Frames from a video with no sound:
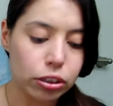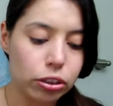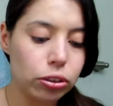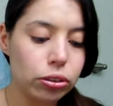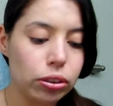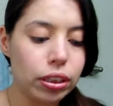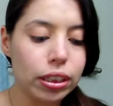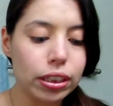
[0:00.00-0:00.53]

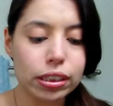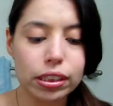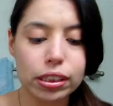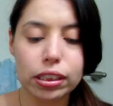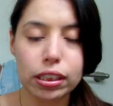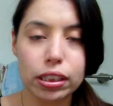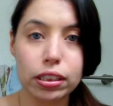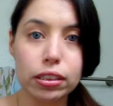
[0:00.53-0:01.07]
you'll like
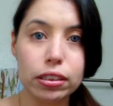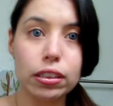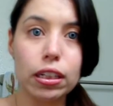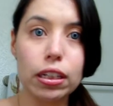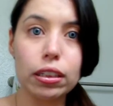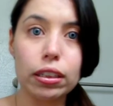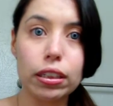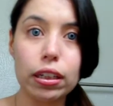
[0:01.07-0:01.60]
see this
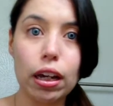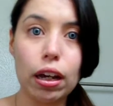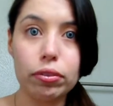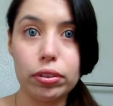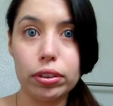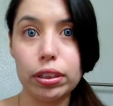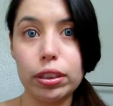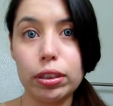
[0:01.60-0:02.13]
thing like
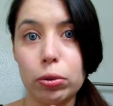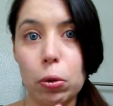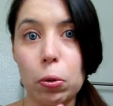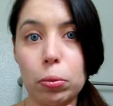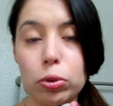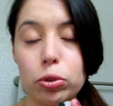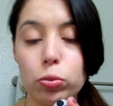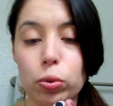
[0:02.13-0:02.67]
covered in
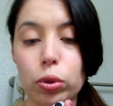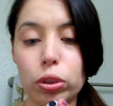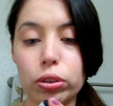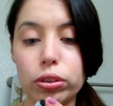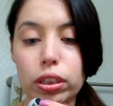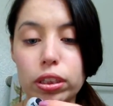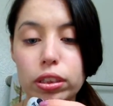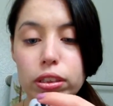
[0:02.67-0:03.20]
almost what
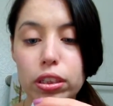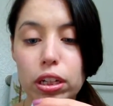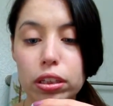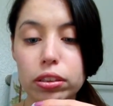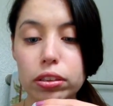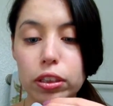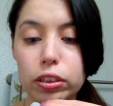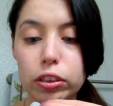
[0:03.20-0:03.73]
looks like
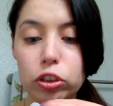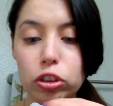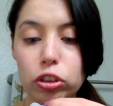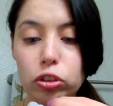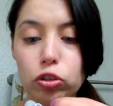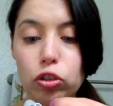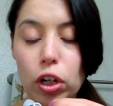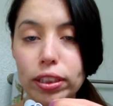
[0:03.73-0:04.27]
dust that's
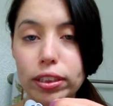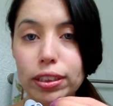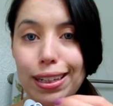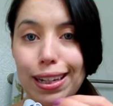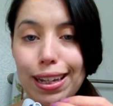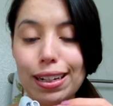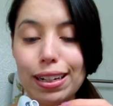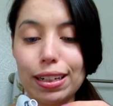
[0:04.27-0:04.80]
just dry
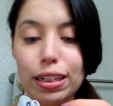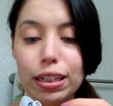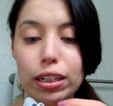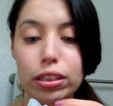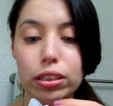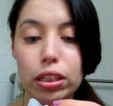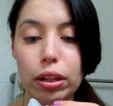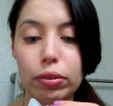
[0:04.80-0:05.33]
skin, and it
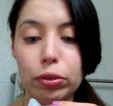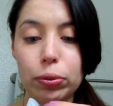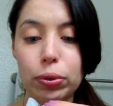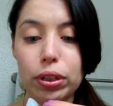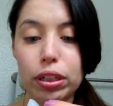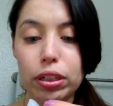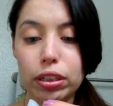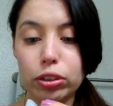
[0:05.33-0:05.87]
is
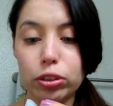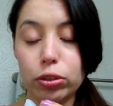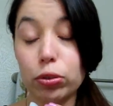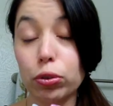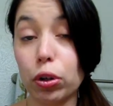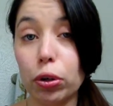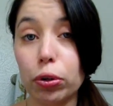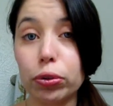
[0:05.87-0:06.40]
everywhere and it's
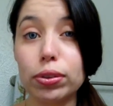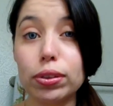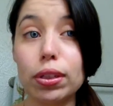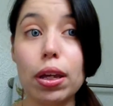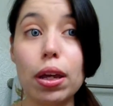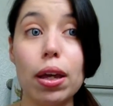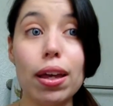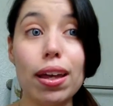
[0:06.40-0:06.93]
gross,
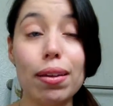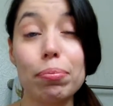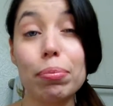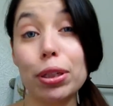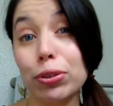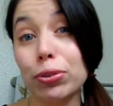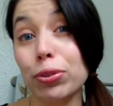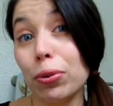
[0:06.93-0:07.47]

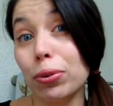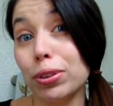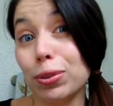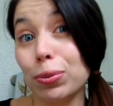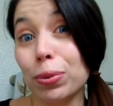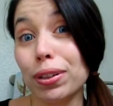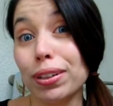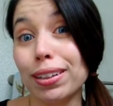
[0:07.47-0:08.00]
but you know
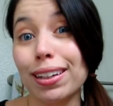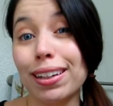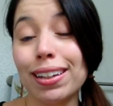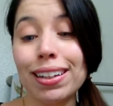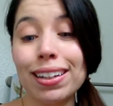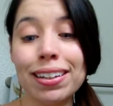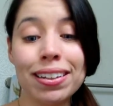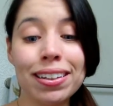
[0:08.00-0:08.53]
it's
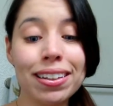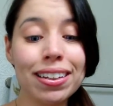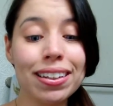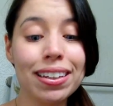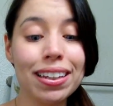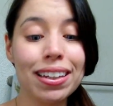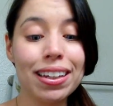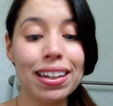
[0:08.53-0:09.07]
working.
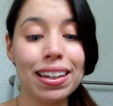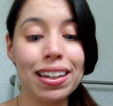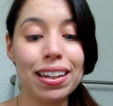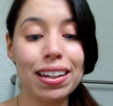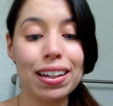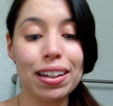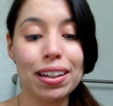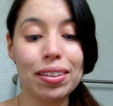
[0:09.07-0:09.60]

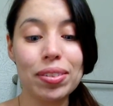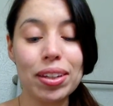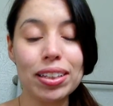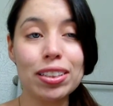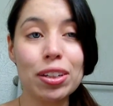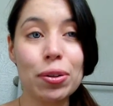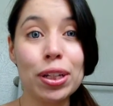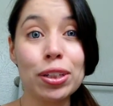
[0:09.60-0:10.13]
And
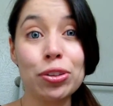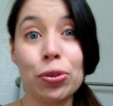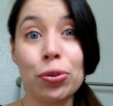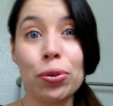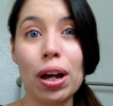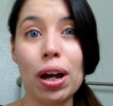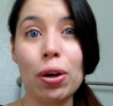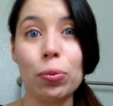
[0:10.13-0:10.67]
that's how I
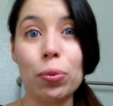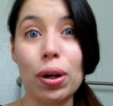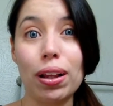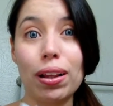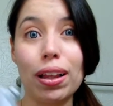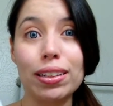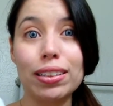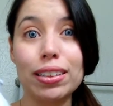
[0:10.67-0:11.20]
know how well I